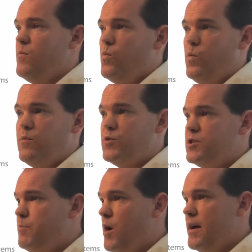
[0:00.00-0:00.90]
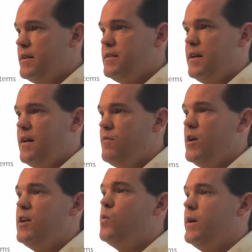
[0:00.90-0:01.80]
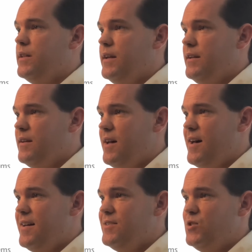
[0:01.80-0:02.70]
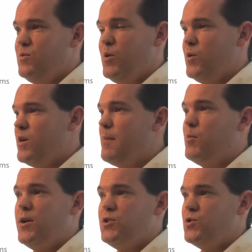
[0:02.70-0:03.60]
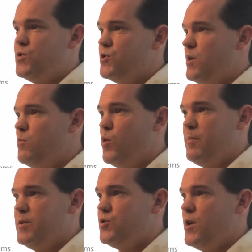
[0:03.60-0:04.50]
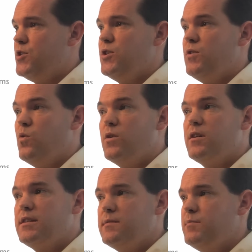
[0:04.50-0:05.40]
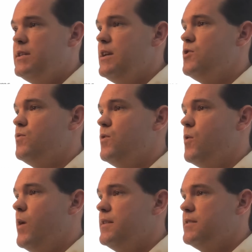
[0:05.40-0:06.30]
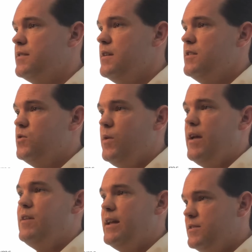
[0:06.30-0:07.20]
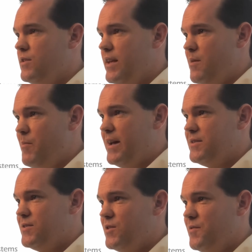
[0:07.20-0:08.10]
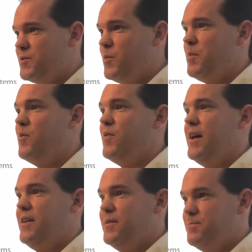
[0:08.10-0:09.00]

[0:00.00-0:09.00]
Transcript: we respond very quickly to both operational SharePoint administration or customization requests. So we have an SLA that backs the service we provide.